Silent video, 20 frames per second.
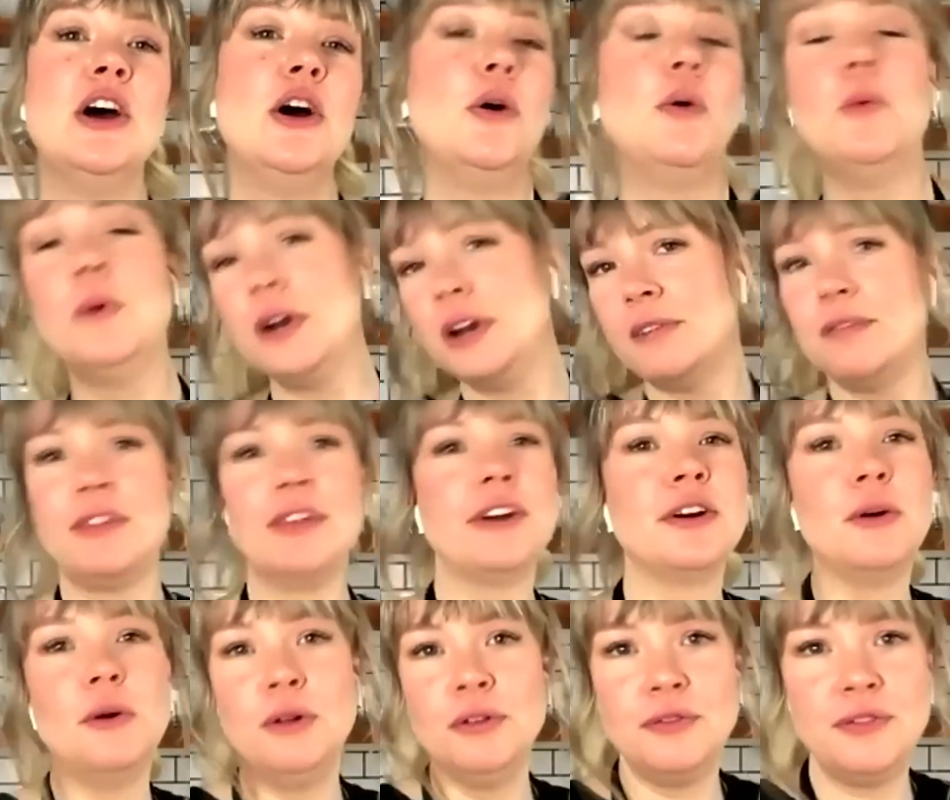one of their
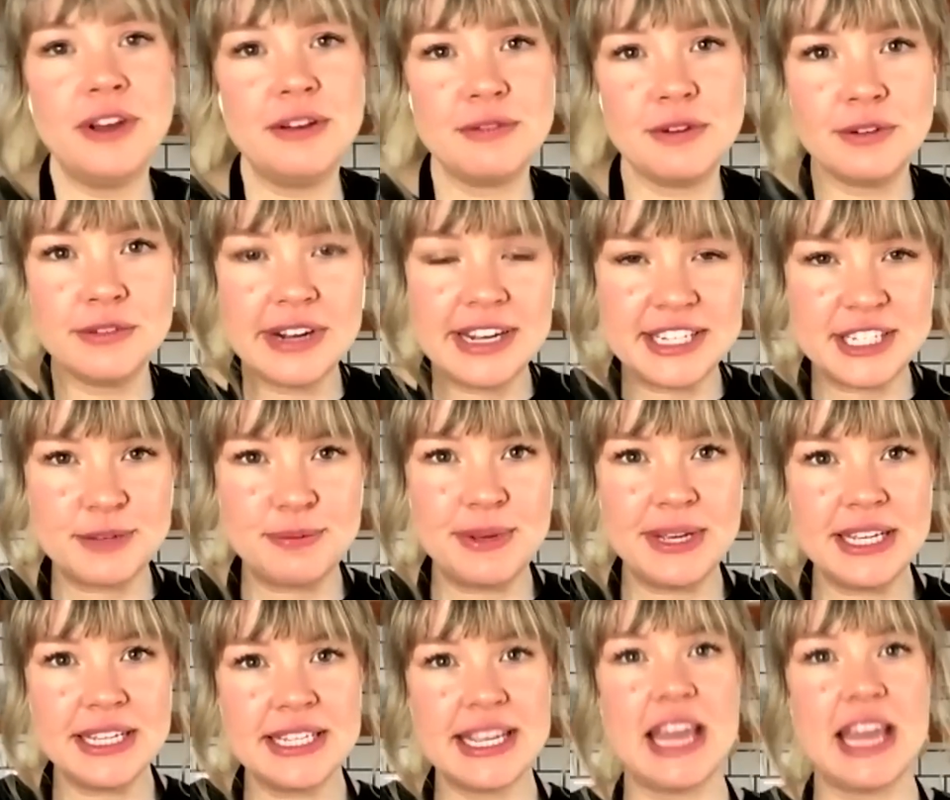old favorite recipes